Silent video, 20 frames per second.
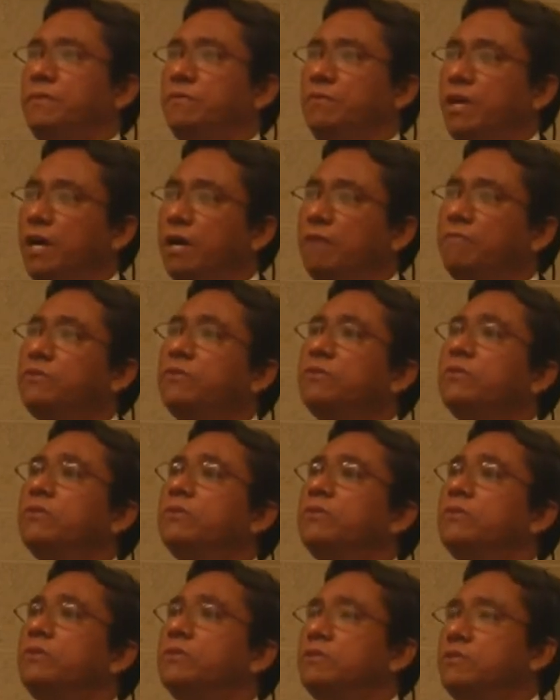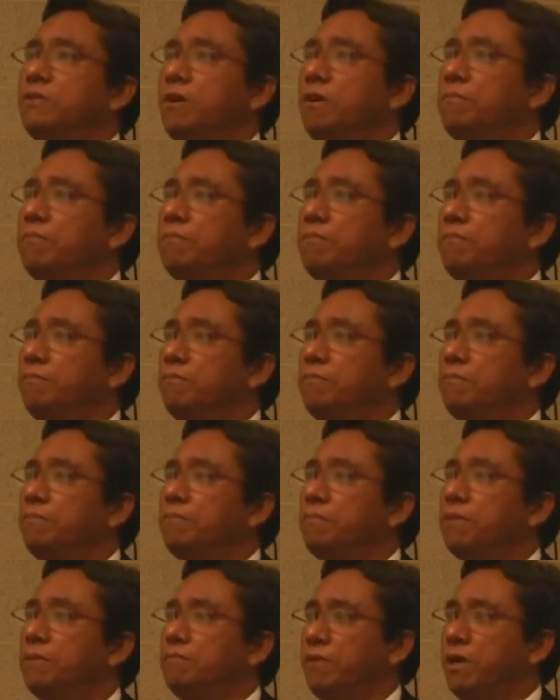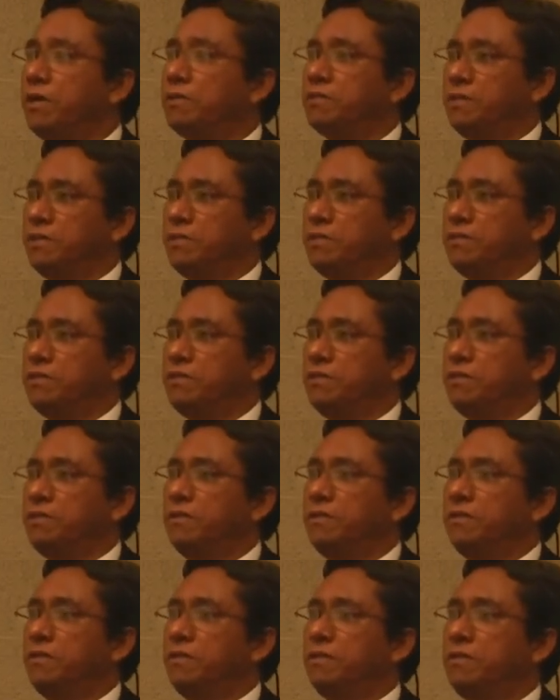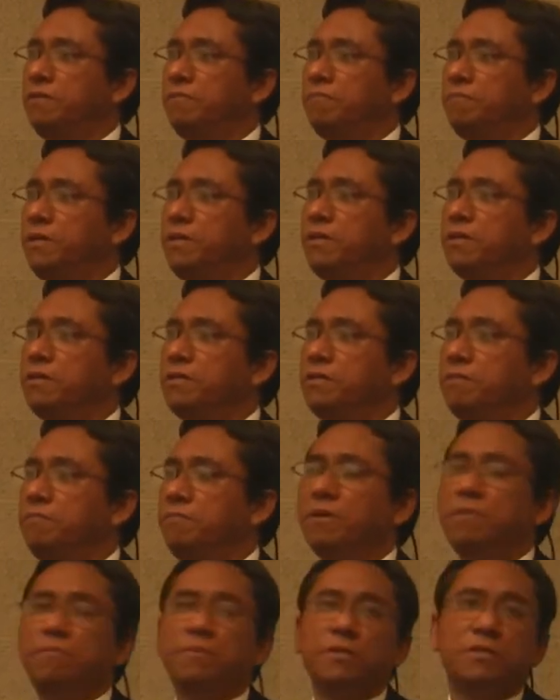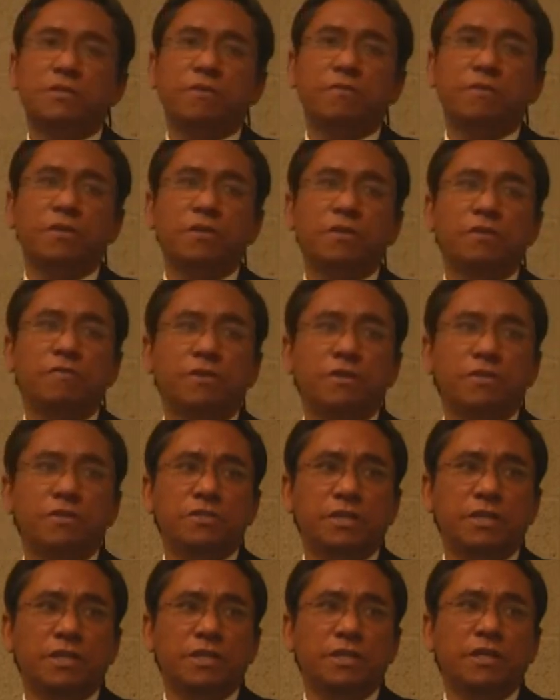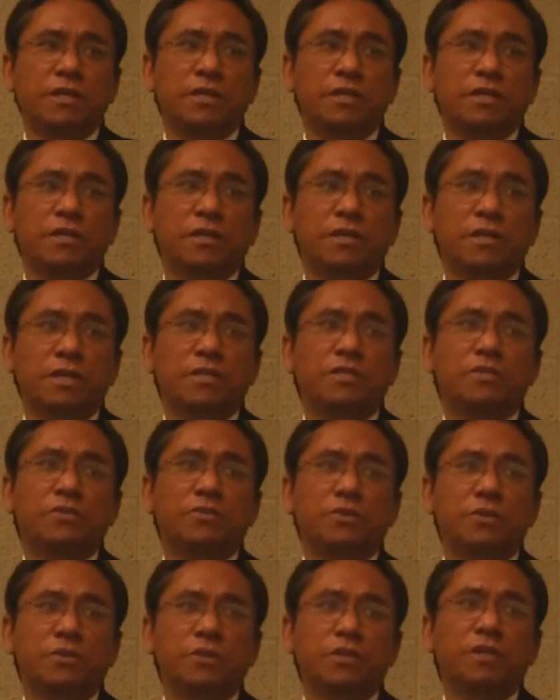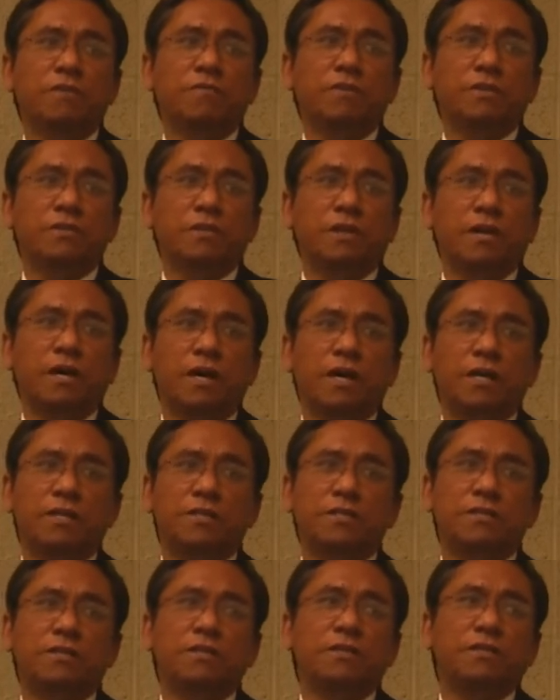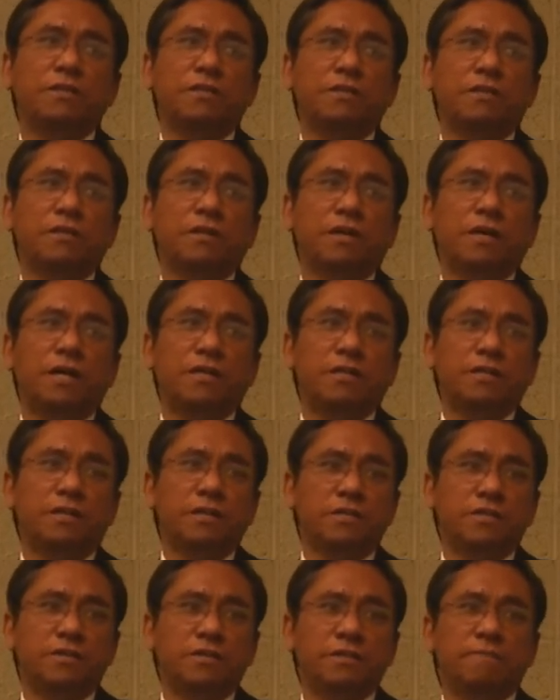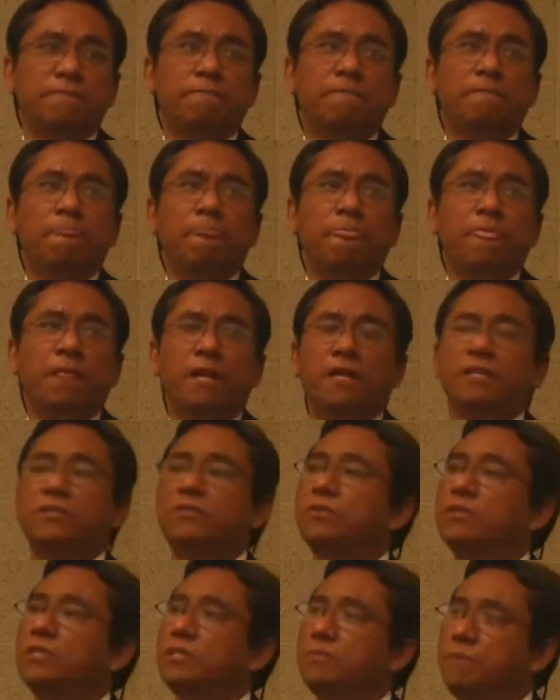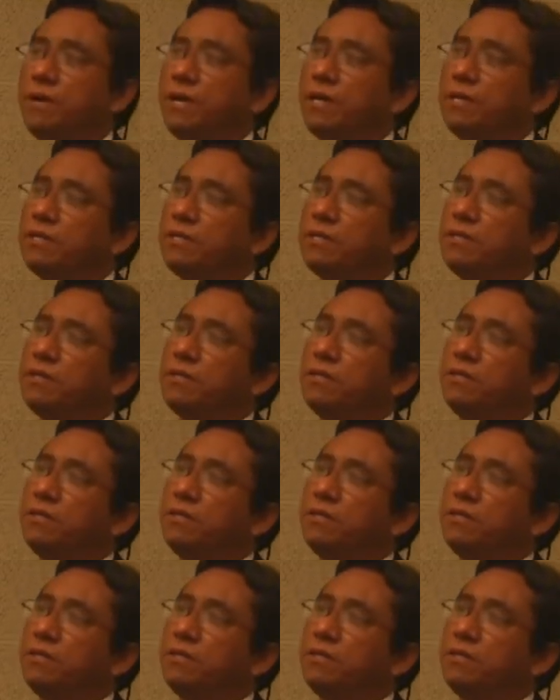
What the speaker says: We have to stop the process, because the purpose of a university is to universalize ideas and to respect